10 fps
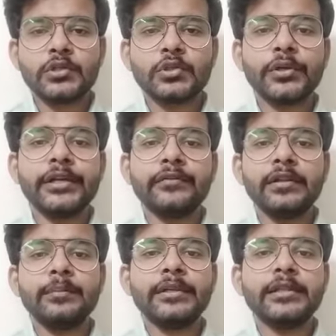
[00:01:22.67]
so it
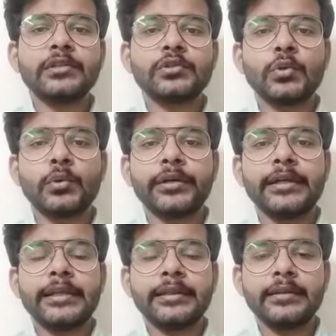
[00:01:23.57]
will be
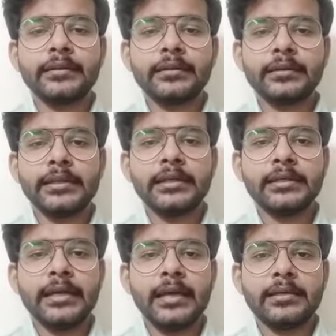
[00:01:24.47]
stored in
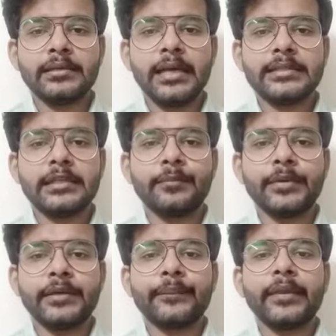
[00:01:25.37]
the
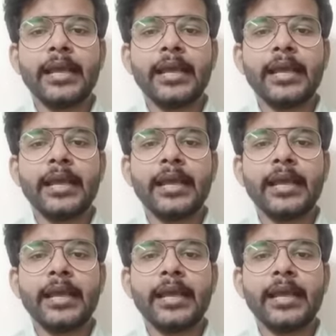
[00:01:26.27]
SAP.